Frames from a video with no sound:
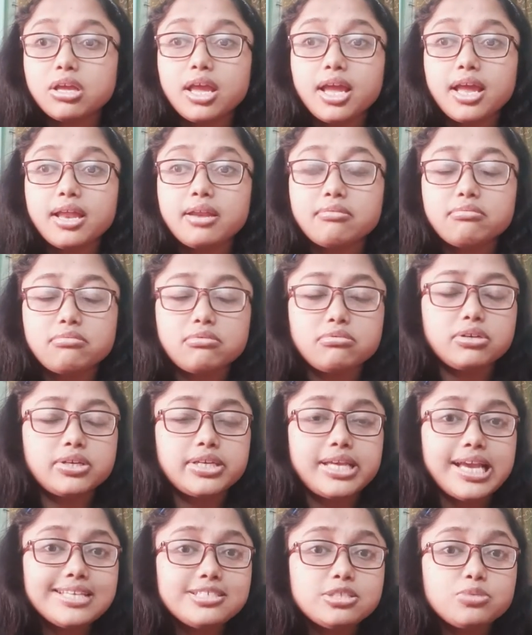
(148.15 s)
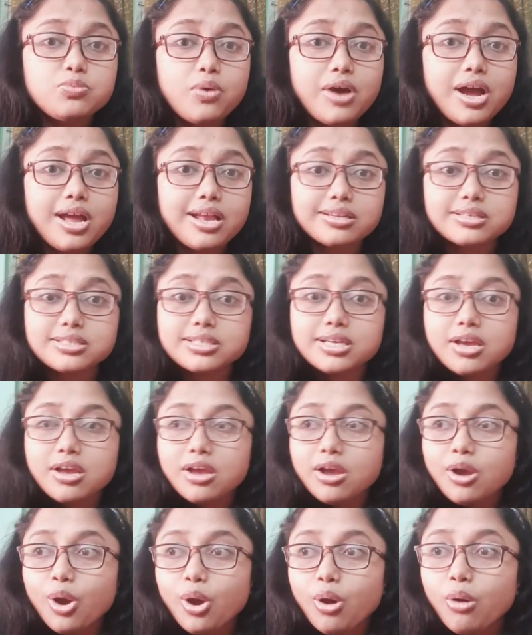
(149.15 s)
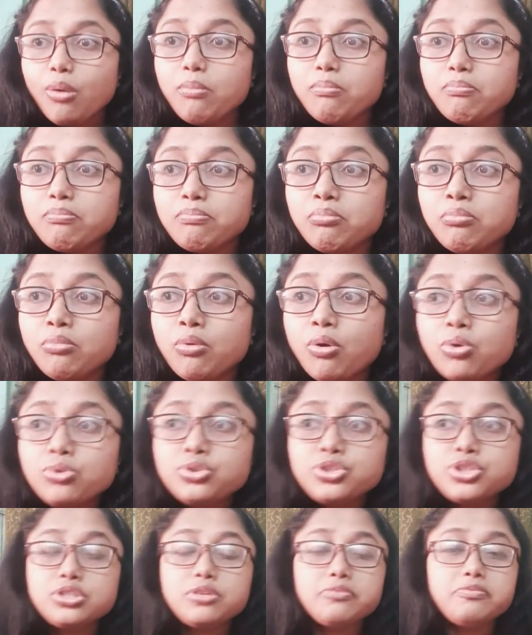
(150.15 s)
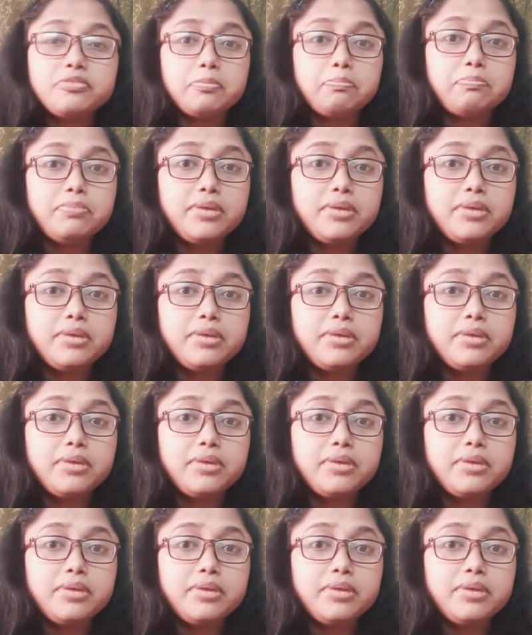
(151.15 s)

And guess what? Most of the